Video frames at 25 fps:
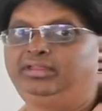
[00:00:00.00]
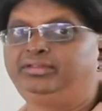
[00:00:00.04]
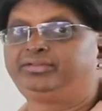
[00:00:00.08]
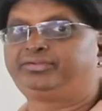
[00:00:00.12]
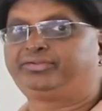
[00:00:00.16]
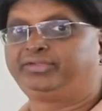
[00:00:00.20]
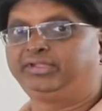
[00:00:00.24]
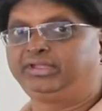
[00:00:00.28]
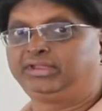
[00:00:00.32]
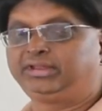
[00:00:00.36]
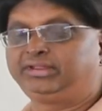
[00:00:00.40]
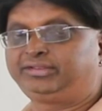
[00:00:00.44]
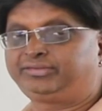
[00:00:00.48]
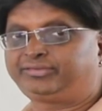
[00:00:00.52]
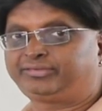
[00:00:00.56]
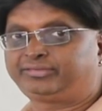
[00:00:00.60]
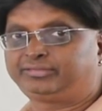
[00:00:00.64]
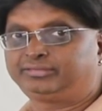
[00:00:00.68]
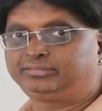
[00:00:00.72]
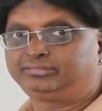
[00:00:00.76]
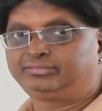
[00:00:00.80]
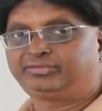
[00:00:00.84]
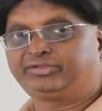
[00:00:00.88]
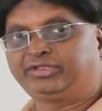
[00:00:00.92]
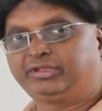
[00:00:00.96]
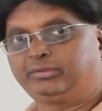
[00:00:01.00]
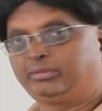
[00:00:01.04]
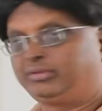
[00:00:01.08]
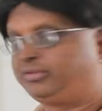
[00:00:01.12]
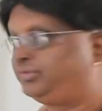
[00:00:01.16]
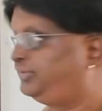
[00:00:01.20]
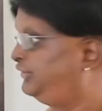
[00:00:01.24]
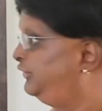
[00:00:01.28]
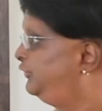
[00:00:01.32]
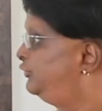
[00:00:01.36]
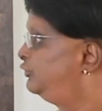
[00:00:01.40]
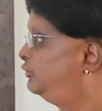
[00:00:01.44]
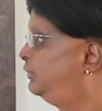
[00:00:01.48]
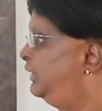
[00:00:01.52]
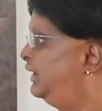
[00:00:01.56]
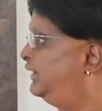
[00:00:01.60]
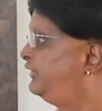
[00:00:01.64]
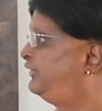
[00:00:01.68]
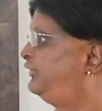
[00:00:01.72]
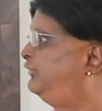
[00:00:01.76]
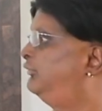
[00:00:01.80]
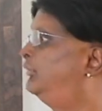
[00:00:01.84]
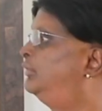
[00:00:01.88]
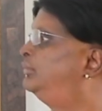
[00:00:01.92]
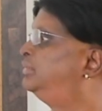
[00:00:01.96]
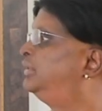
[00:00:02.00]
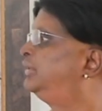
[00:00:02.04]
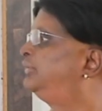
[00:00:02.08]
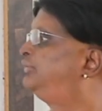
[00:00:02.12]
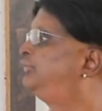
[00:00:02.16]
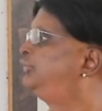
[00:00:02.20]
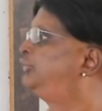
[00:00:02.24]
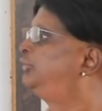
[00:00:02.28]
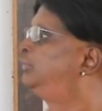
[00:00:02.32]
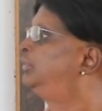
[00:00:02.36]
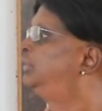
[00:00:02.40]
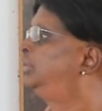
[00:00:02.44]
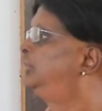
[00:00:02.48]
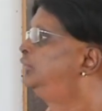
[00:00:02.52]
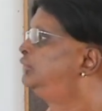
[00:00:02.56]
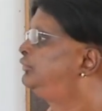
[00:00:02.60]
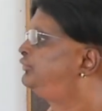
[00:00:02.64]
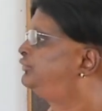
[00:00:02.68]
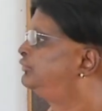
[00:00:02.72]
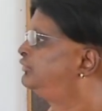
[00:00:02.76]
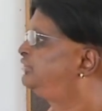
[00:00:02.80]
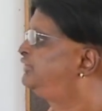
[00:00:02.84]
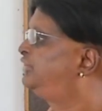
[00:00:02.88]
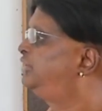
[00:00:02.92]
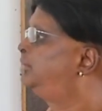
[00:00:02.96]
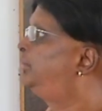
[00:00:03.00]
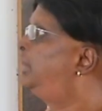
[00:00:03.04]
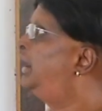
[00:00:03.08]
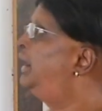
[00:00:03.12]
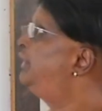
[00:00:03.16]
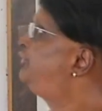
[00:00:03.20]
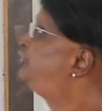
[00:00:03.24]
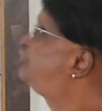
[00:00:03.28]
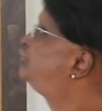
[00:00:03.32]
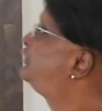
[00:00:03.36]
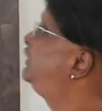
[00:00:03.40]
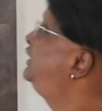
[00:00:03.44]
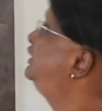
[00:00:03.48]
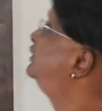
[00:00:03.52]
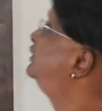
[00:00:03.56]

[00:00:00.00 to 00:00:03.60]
in series, C1, C2 by C1 plus C2 will give you 2C by 3.